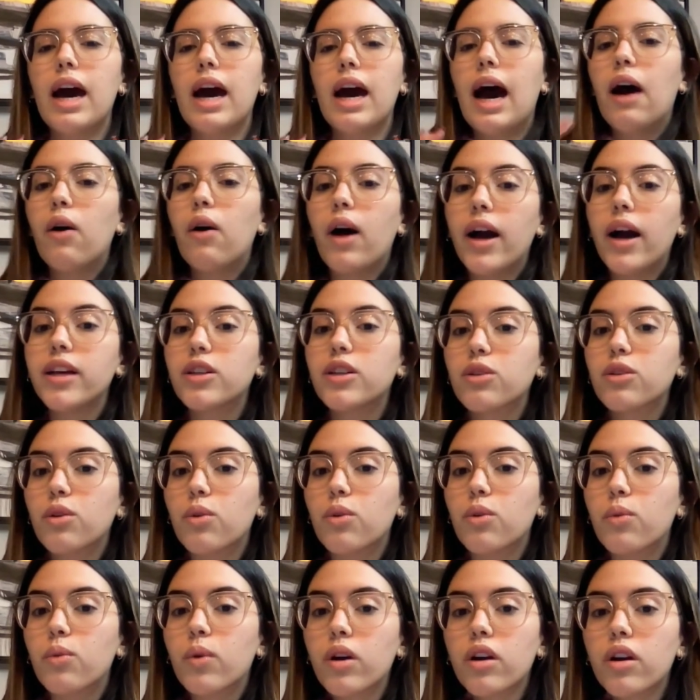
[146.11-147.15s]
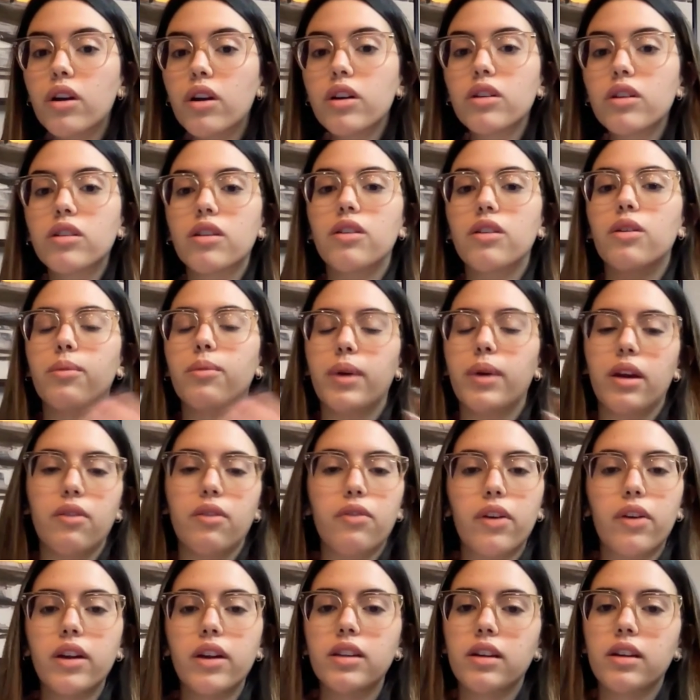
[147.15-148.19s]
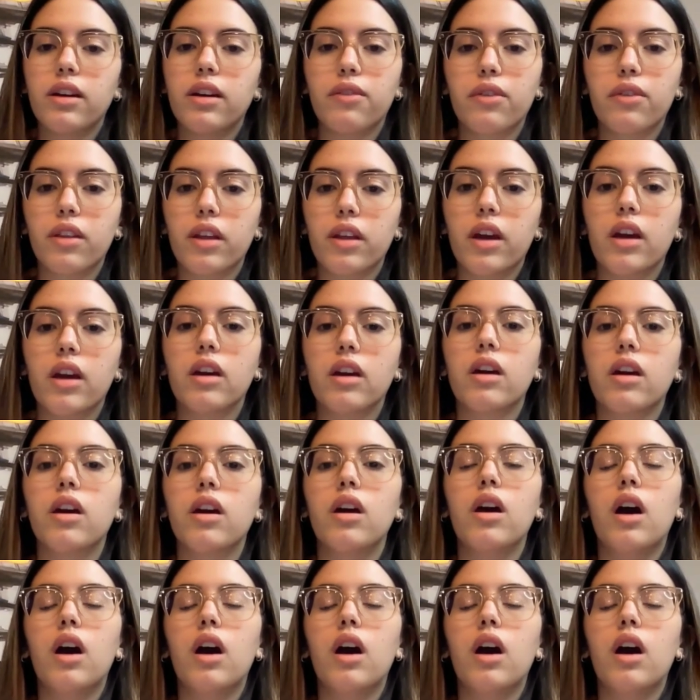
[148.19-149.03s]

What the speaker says: how high school works, making friends and everything.